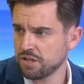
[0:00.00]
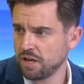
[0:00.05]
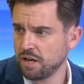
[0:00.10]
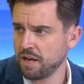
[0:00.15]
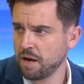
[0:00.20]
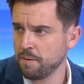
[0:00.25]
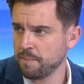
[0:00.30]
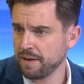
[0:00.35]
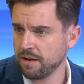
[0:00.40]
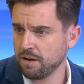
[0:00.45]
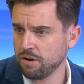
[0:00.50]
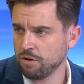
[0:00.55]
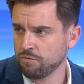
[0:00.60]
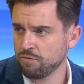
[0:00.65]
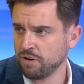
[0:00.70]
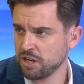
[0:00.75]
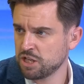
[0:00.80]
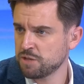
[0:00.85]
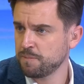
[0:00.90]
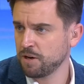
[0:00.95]
So that'll be a, a
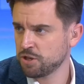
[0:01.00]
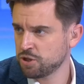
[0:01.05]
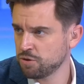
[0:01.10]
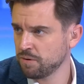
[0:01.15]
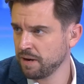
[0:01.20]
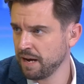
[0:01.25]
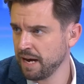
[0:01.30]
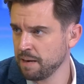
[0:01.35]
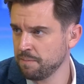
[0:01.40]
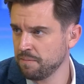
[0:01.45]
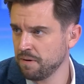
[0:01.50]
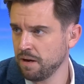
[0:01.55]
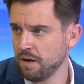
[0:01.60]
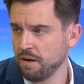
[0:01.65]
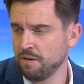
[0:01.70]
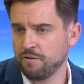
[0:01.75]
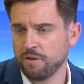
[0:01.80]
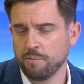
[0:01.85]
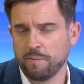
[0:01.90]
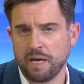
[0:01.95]
really special game
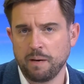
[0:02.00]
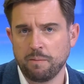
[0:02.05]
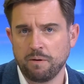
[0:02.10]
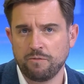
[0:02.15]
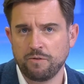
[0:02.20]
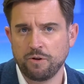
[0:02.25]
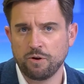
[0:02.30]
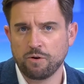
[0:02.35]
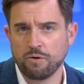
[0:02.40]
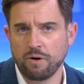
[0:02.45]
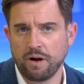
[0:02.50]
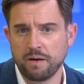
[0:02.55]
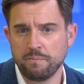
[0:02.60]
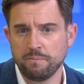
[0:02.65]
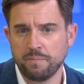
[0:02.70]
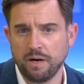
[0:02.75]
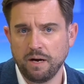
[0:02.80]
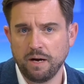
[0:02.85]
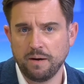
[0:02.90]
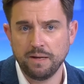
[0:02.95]
uh, for the mm. people of
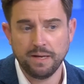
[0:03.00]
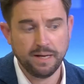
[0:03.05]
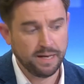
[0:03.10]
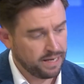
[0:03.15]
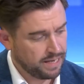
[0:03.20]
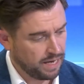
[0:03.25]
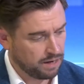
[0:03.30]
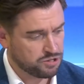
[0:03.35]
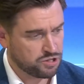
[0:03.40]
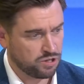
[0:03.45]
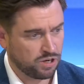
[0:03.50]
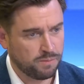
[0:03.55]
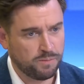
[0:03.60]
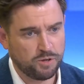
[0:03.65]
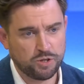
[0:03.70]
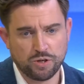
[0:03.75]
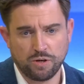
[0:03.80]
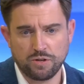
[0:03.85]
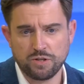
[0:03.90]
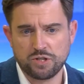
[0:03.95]
Ukraine. But uh, yeah,
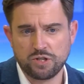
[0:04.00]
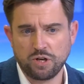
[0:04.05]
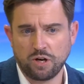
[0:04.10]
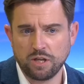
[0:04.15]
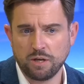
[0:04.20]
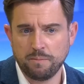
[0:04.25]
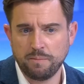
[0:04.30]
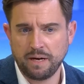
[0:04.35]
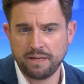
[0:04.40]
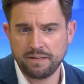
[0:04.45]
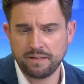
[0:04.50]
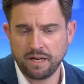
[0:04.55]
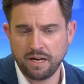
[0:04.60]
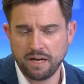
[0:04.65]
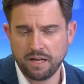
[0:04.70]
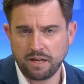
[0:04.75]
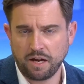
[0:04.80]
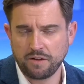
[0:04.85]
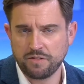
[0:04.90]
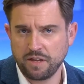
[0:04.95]
Solomon joins Tottenham, and
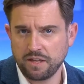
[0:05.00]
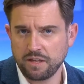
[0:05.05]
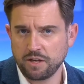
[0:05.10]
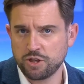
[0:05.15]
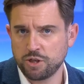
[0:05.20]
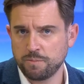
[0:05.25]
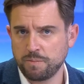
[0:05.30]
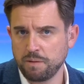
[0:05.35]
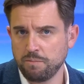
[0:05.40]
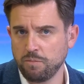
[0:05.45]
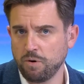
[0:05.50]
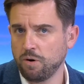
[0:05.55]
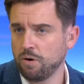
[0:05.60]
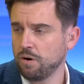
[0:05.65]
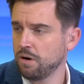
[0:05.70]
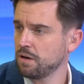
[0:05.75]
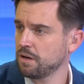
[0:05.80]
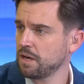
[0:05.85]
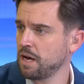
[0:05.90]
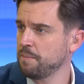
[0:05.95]
uh, I think there should be
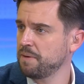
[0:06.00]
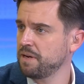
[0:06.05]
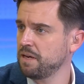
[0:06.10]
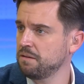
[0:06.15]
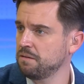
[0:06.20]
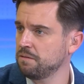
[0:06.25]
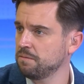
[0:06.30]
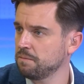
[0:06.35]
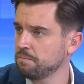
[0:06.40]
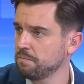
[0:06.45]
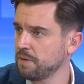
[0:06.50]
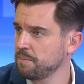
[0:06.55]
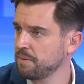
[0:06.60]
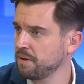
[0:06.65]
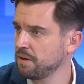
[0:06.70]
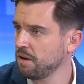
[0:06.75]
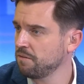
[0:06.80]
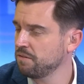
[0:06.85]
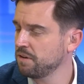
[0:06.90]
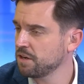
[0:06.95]
more coming in
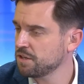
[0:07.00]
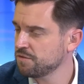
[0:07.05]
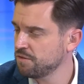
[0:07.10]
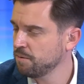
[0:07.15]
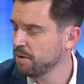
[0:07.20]
maybe over the next few